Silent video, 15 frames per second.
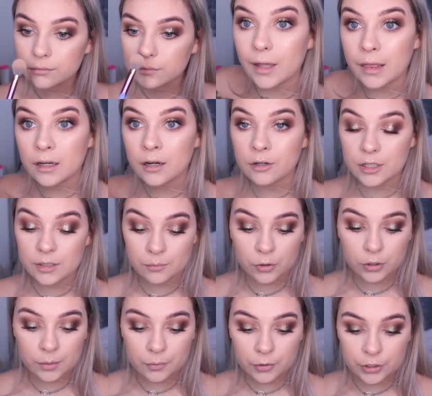And then on a
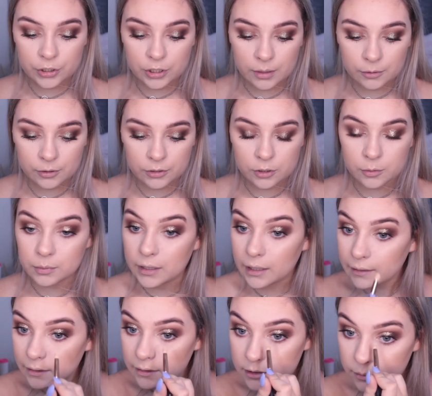smaller brush I'm going to apply
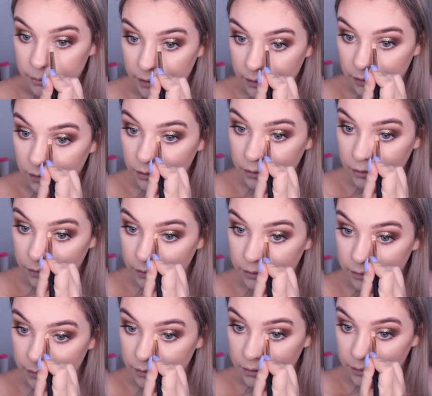this to my inner
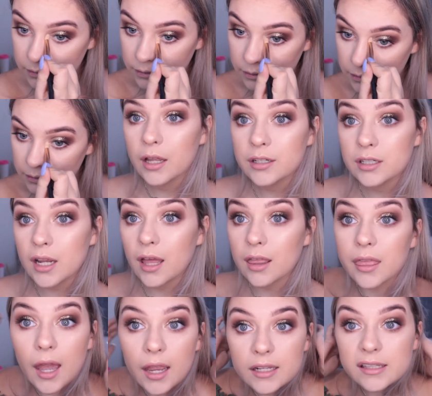corners. And yeah,
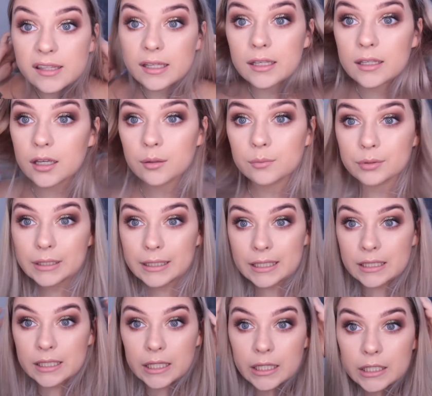that is the
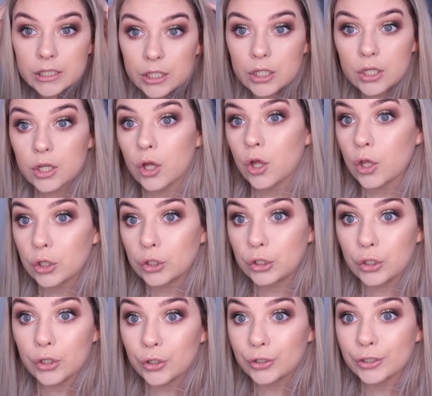completed
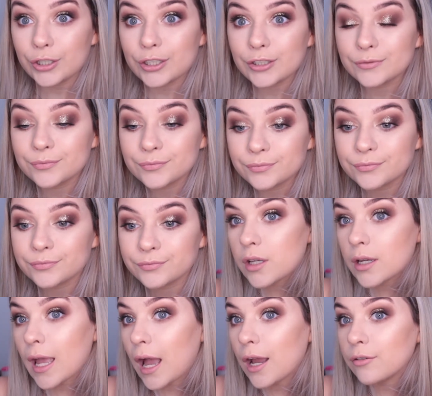look. So
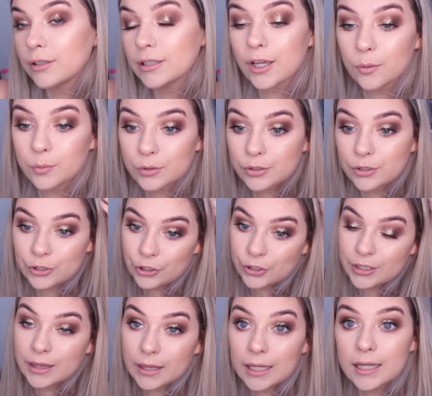yeah, I really hope you
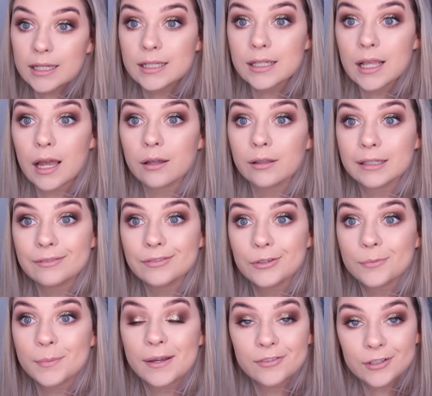enjoyed this. I'll give you
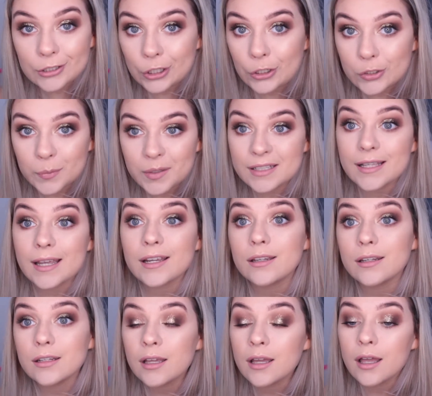a bit of a close-up in a
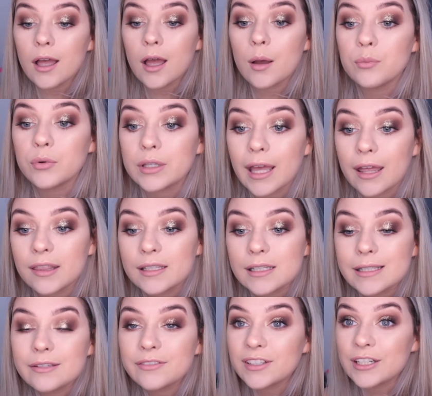second. But yeah, this
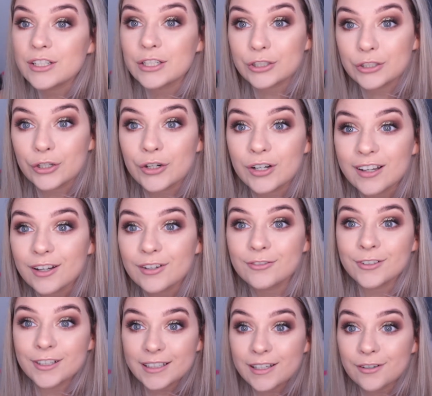is the finished look.
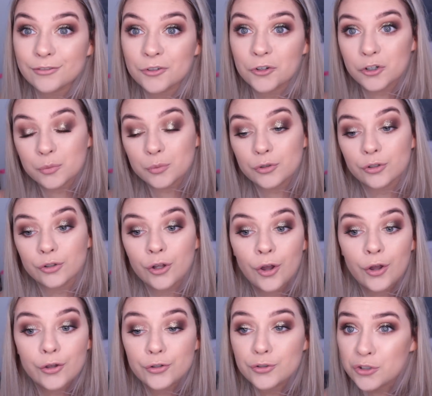Really affordable,
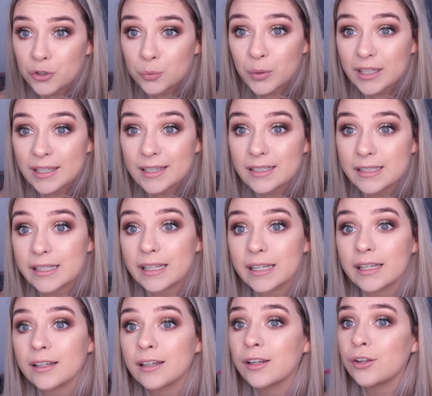super
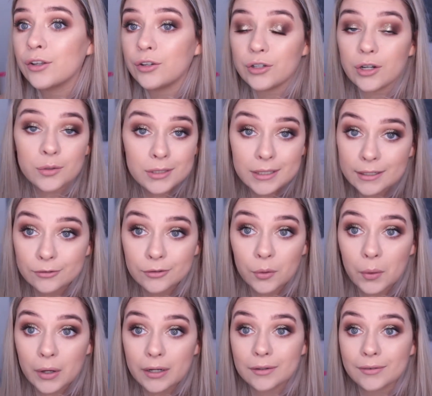easy, no skill
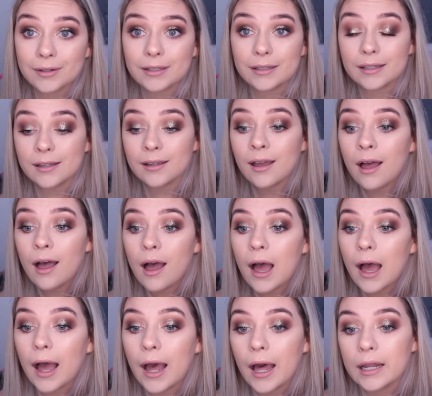required really.
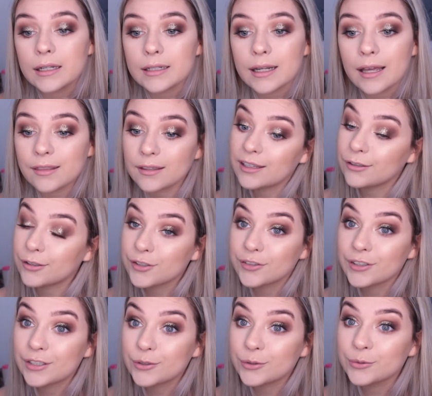And I think it looks
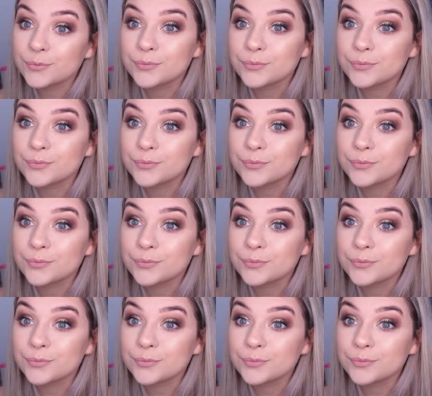really cool.